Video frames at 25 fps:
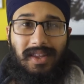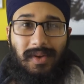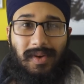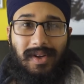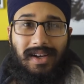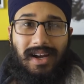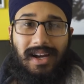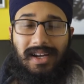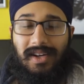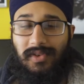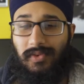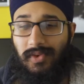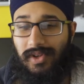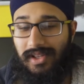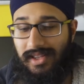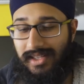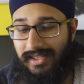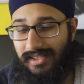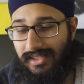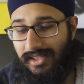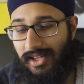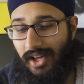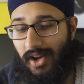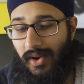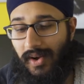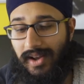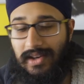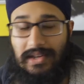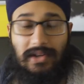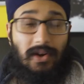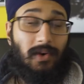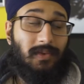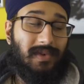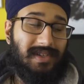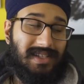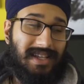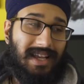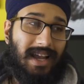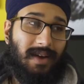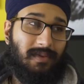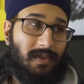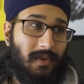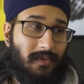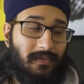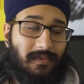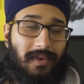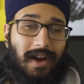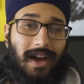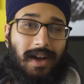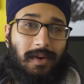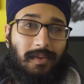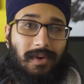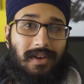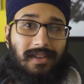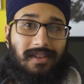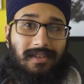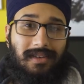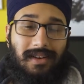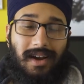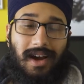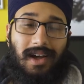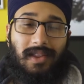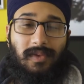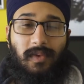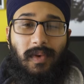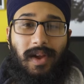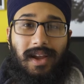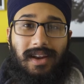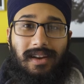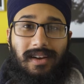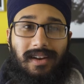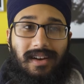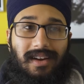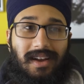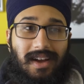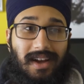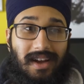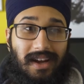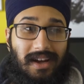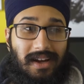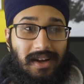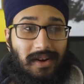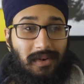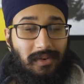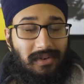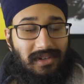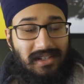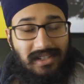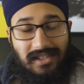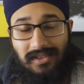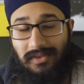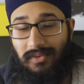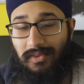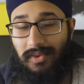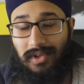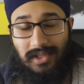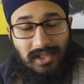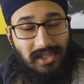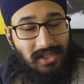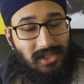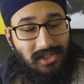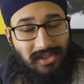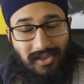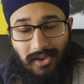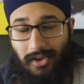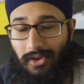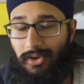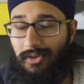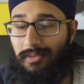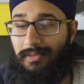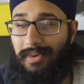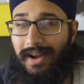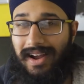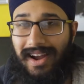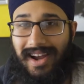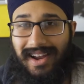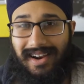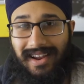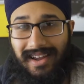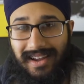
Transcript: They were kind of really slow, and you obviously have the fight with Darth Vader, which was so bad.